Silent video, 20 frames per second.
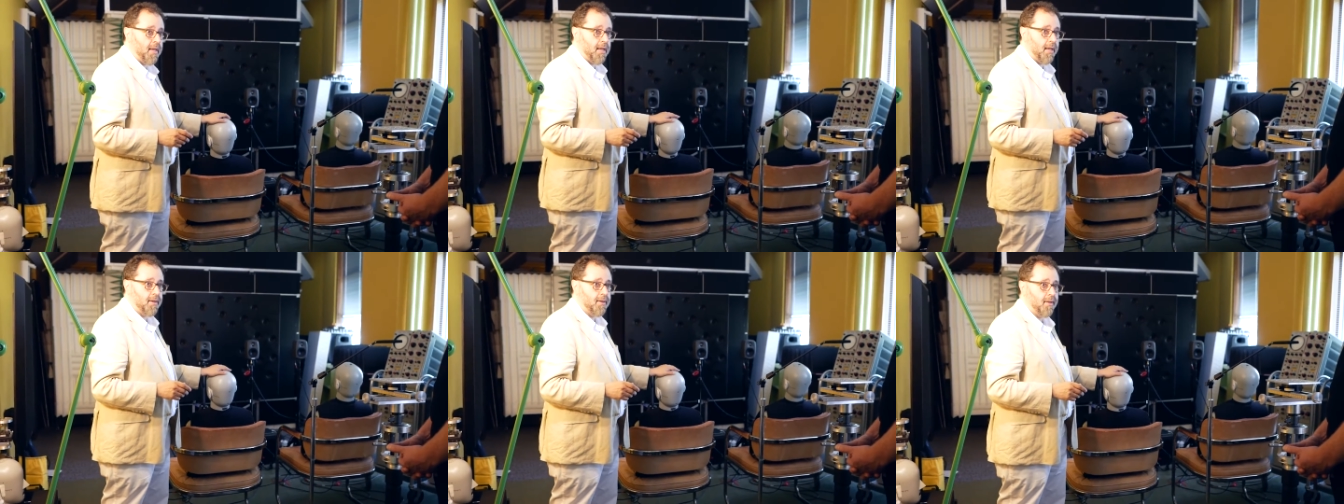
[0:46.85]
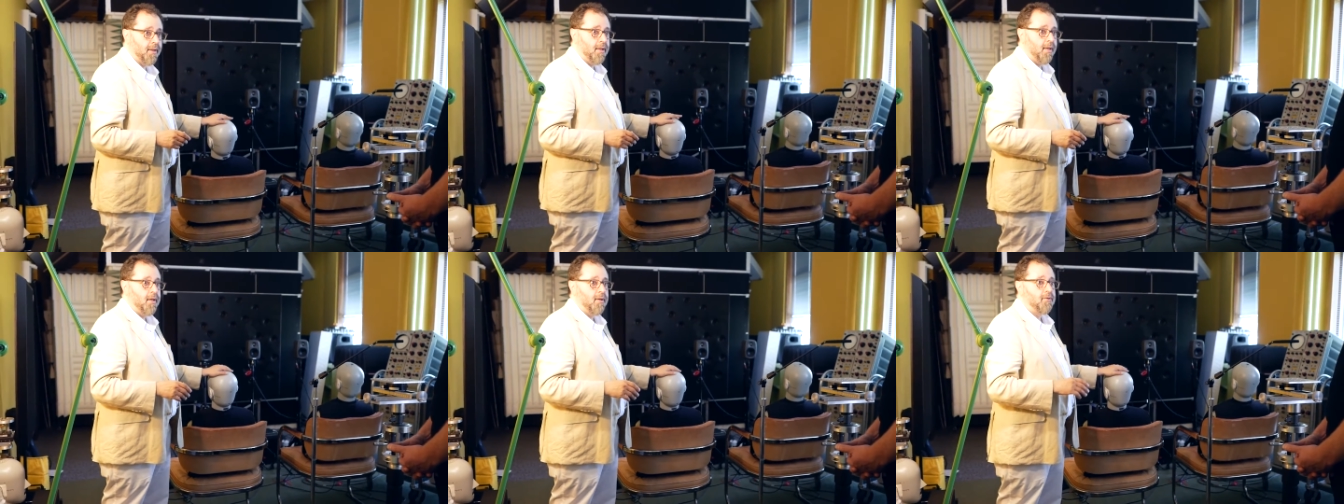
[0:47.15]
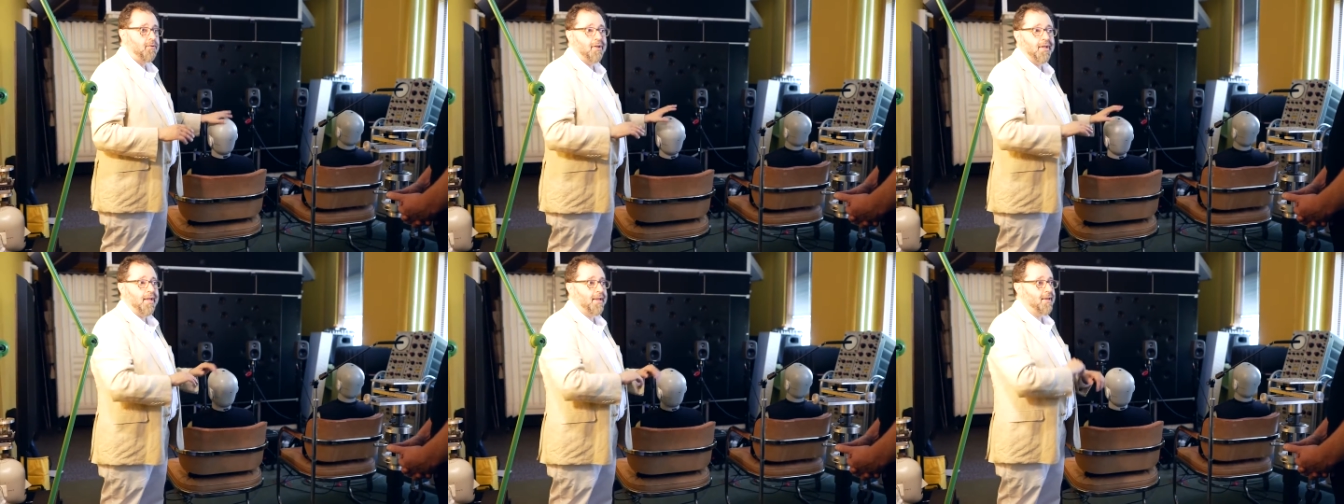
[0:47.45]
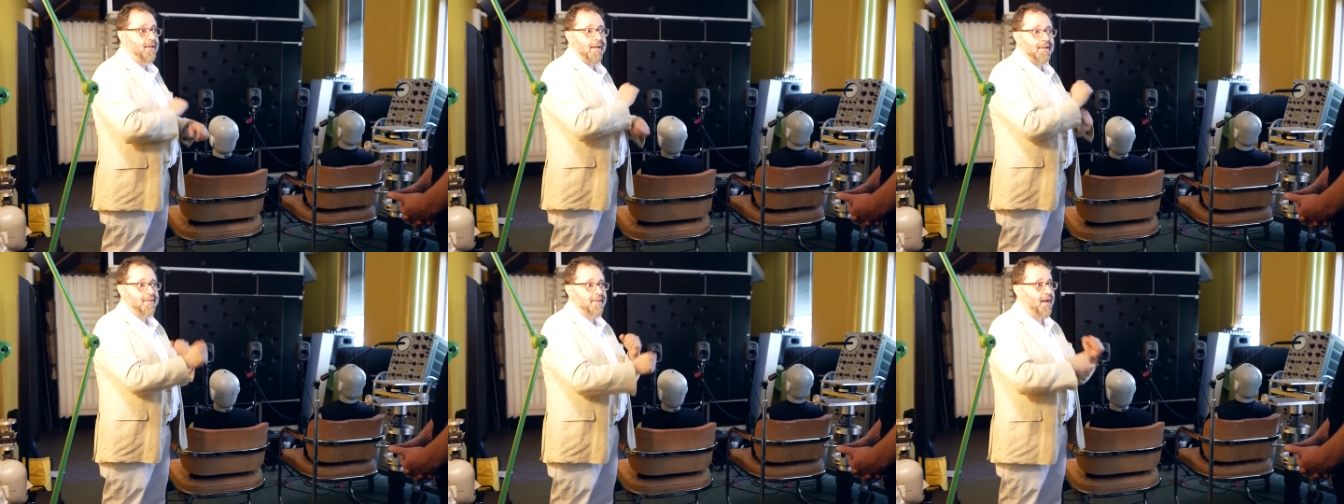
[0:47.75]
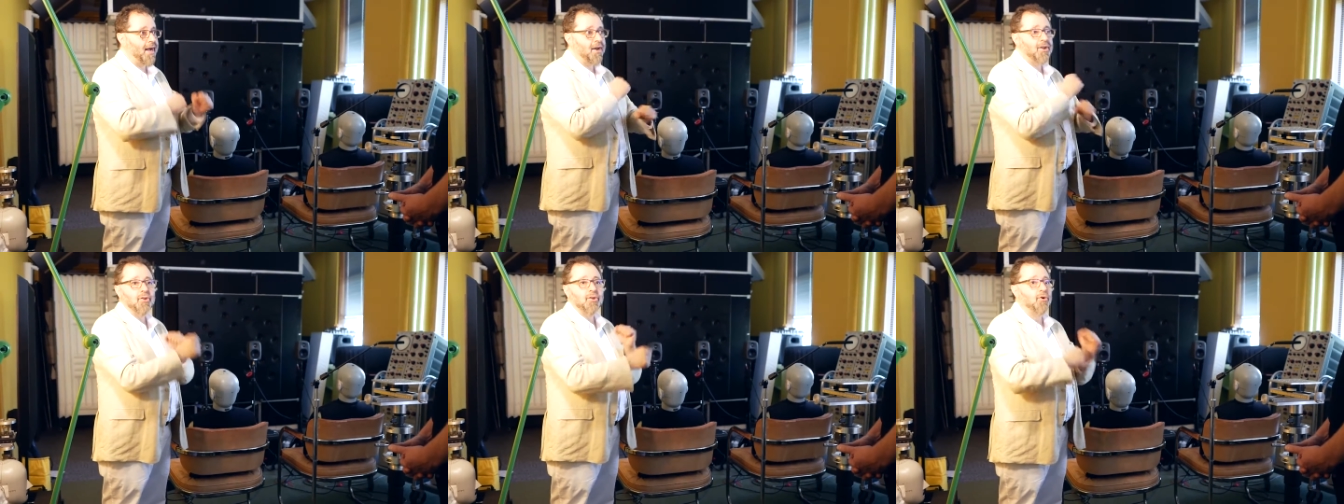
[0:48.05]
head, you cannot
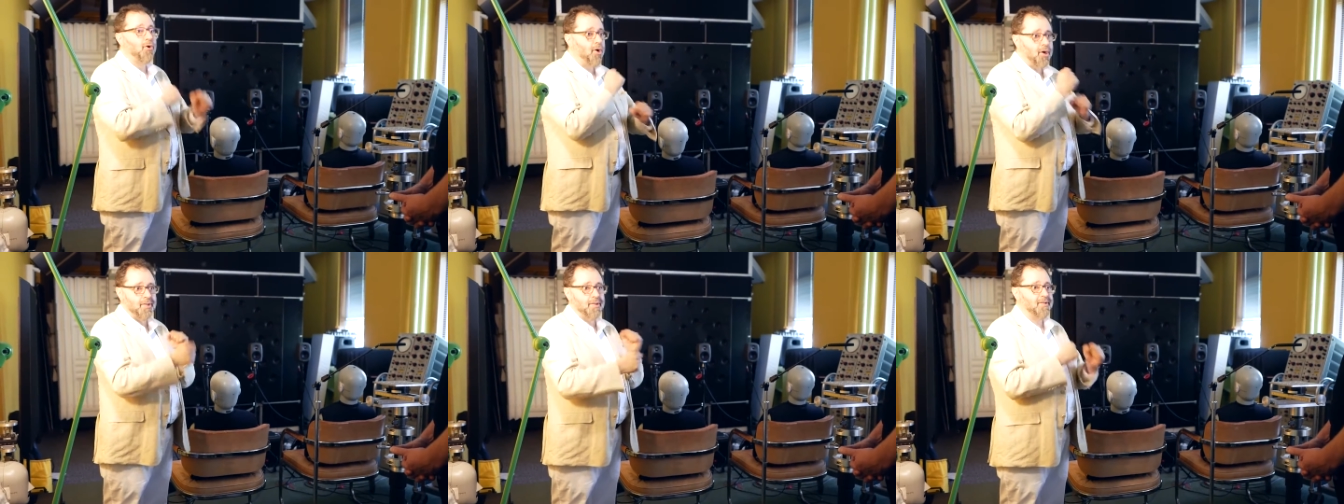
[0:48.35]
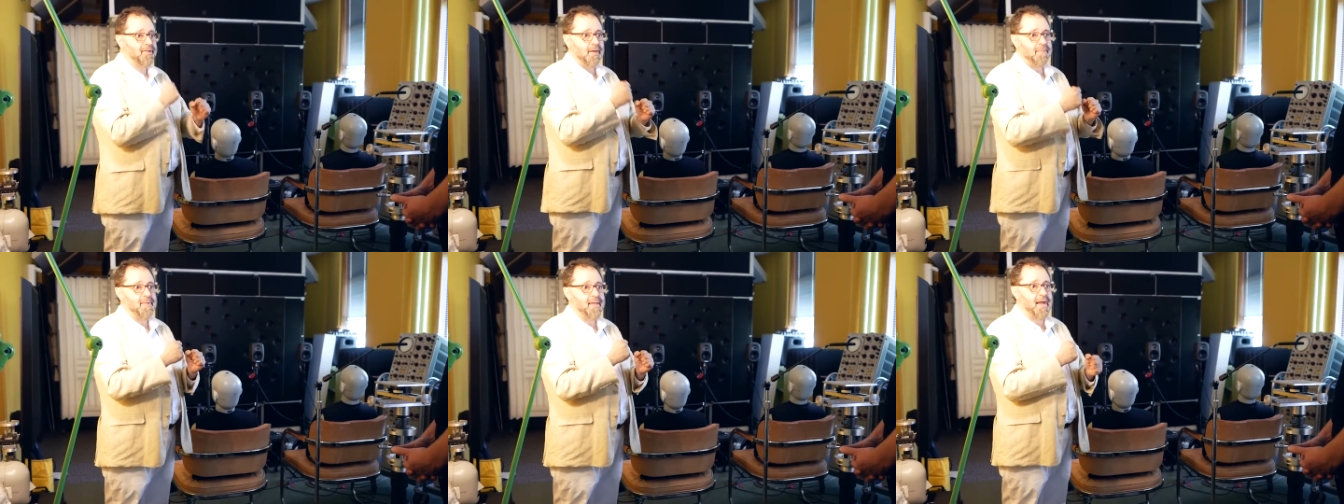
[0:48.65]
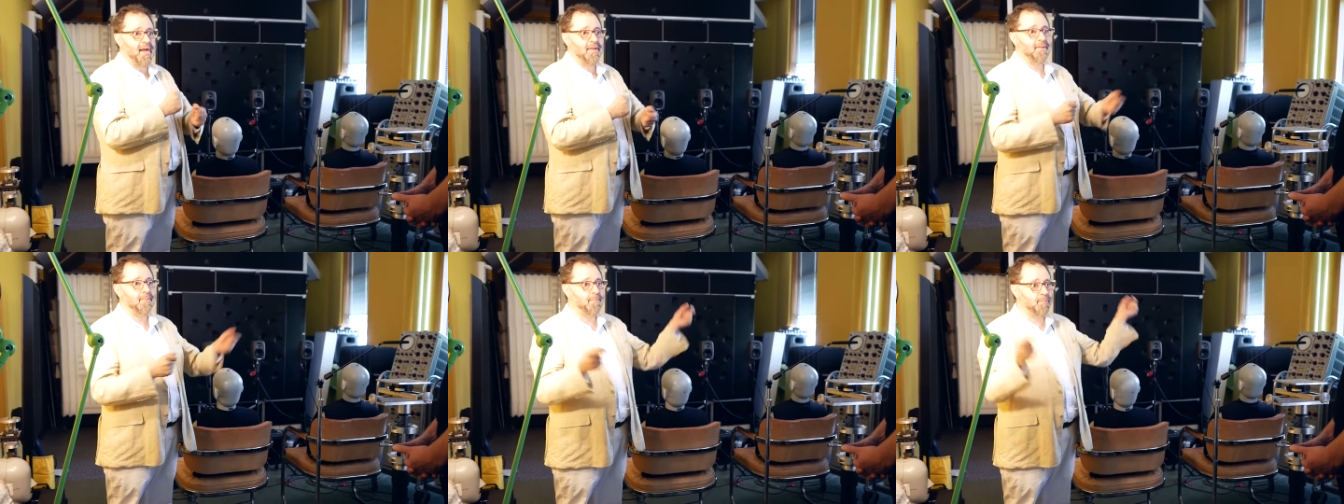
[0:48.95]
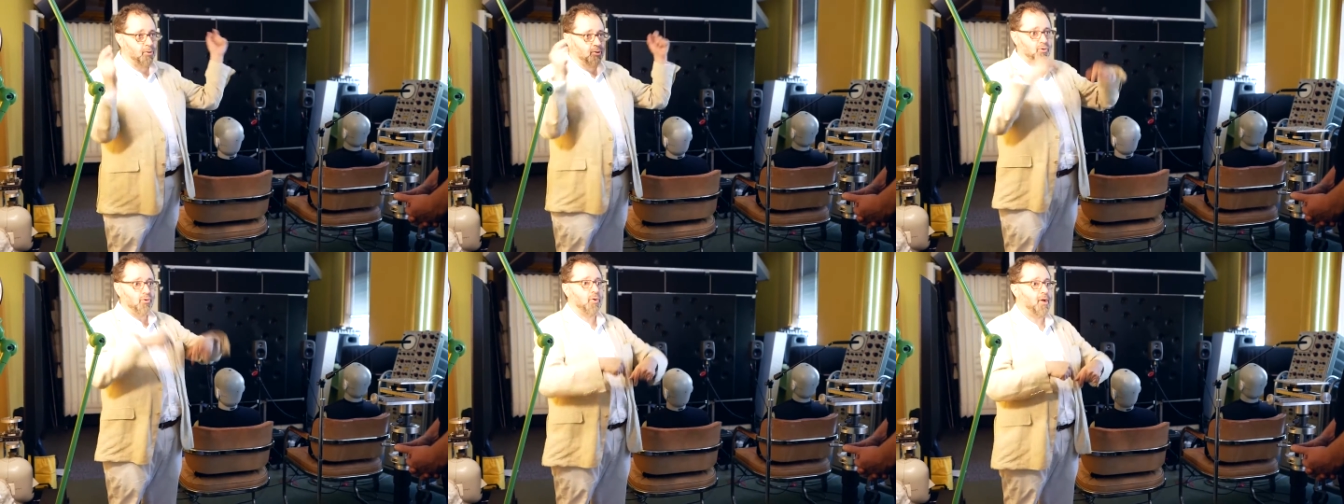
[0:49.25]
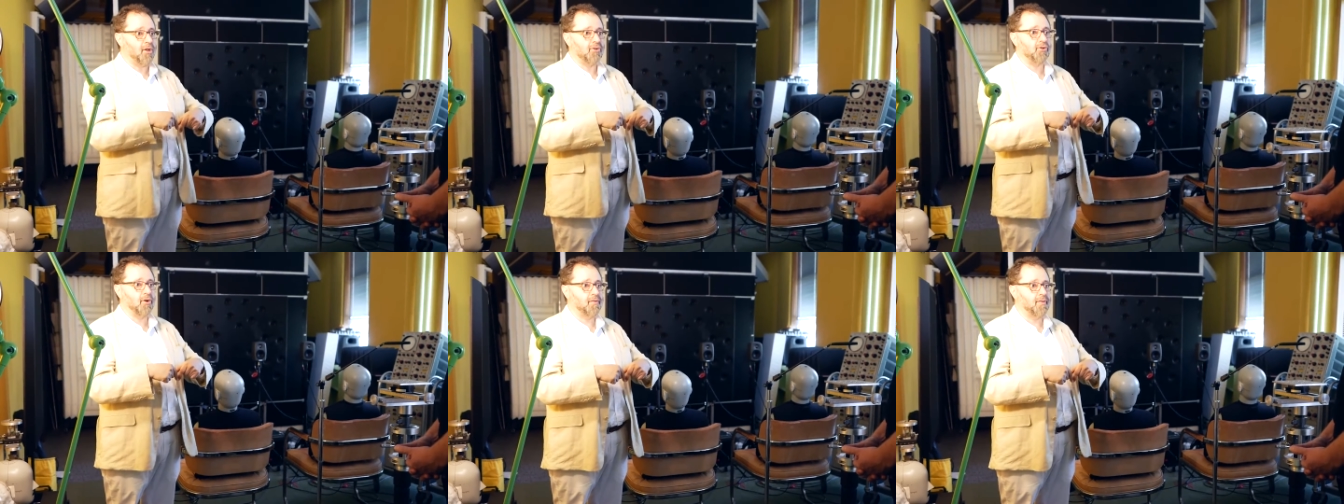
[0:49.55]
uncook the dummy head and put your
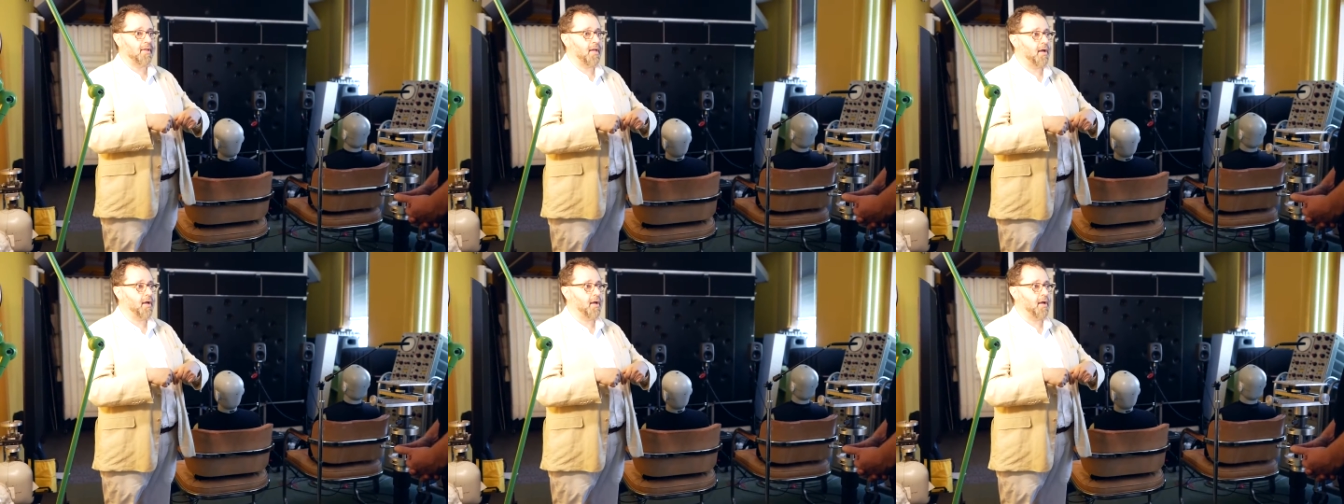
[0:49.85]
H R T